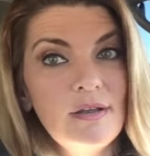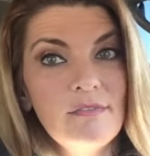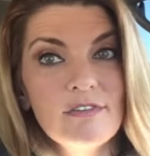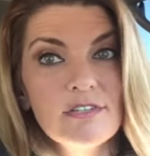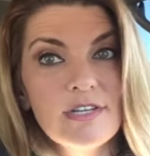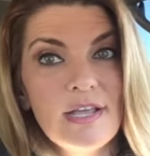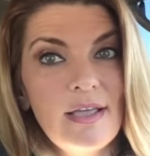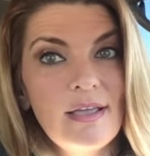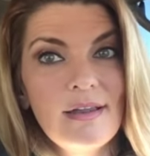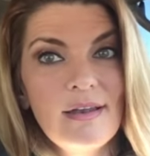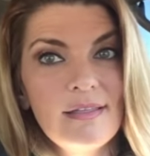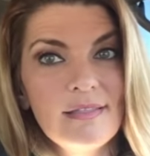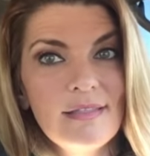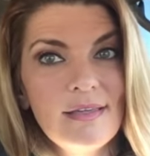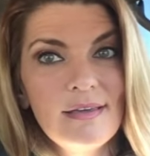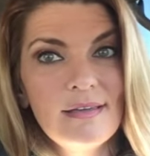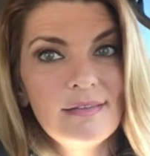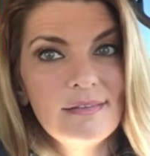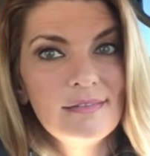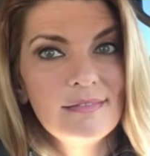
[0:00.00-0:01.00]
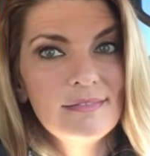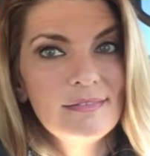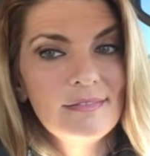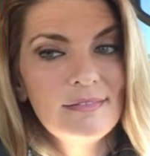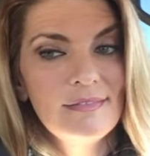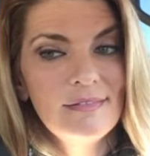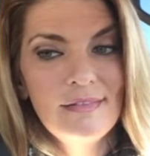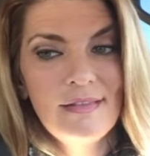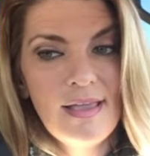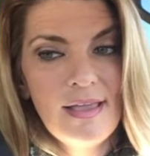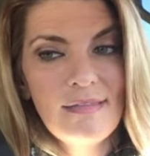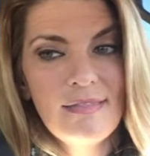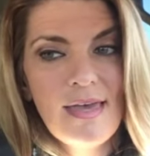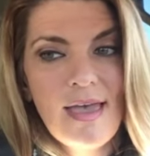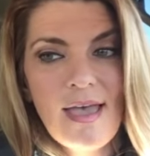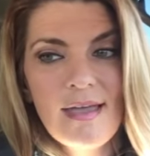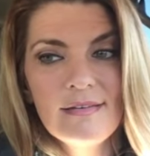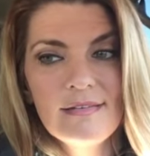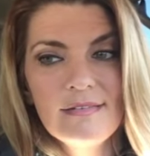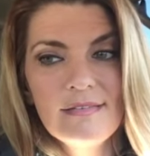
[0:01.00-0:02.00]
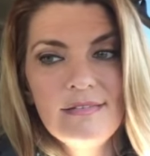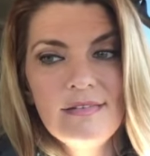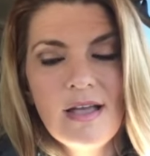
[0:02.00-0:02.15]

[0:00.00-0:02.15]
never take anything like that.